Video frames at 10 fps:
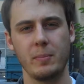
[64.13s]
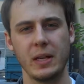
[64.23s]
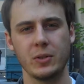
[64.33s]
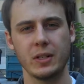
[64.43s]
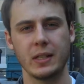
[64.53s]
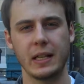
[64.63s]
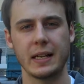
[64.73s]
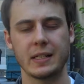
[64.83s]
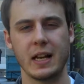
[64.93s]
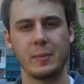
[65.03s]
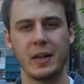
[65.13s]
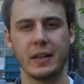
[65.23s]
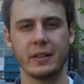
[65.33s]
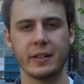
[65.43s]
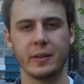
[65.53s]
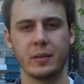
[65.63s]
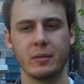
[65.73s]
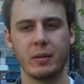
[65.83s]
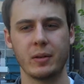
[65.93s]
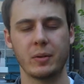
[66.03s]
Web Matrix the last time I
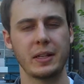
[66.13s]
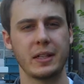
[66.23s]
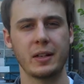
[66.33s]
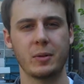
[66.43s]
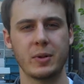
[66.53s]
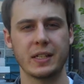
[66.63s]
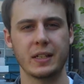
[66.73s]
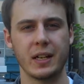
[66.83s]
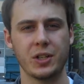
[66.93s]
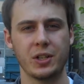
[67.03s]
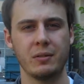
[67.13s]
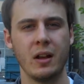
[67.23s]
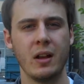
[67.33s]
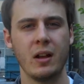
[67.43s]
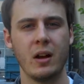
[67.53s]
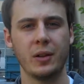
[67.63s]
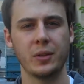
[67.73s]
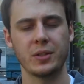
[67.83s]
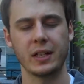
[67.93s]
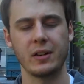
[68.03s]
had attended a presentation on
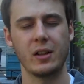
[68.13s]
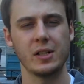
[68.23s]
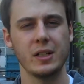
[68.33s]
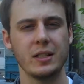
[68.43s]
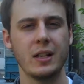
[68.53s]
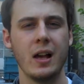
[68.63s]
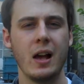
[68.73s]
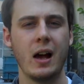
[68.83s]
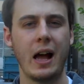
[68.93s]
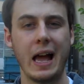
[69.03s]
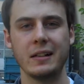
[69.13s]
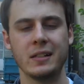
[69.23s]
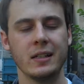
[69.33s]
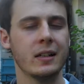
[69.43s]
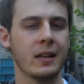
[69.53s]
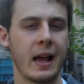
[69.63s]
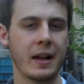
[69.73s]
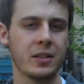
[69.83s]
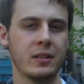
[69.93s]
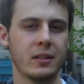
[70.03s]
those technologies. I hadn't seen it in
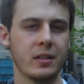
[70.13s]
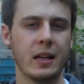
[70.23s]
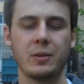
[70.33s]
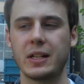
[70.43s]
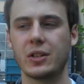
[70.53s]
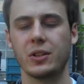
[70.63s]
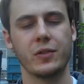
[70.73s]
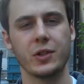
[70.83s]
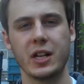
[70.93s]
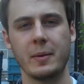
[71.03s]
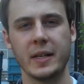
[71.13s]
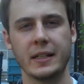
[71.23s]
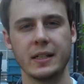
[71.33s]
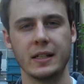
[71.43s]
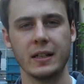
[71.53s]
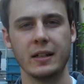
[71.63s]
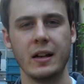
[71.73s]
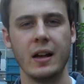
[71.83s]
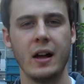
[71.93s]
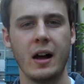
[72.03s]
action. Today was actually the first time I had seen it.
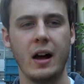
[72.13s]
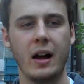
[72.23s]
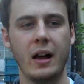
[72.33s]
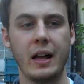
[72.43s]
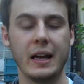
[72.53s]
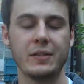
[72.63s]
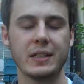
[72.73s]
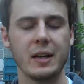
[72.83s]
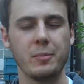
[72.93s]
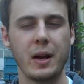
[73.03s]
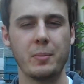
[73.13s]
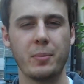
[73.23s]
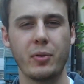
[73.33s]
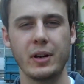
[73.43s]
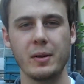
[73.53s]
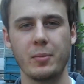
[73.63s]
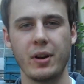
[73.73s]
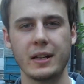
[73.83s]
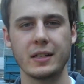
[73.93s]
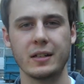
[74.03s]
And I have to say, I'm pretty
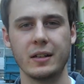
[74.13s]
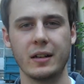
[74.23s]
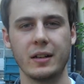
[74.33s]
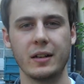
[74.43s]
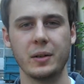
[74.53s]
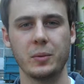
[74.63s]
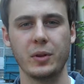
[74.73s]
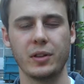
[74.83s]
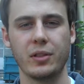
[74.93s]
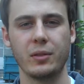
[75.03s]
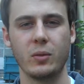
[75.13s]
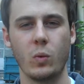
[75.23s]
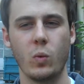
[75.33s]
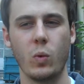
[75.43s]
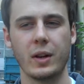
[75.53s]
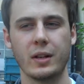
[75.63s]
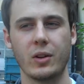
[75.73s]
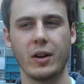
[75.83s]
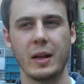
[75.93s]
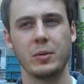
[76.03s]
impressed with what
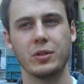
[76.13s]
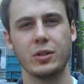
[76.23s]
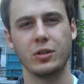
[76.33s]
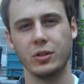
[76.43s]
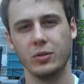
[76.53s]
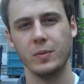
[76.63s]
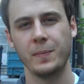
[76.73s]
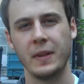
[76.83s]
you're able to do.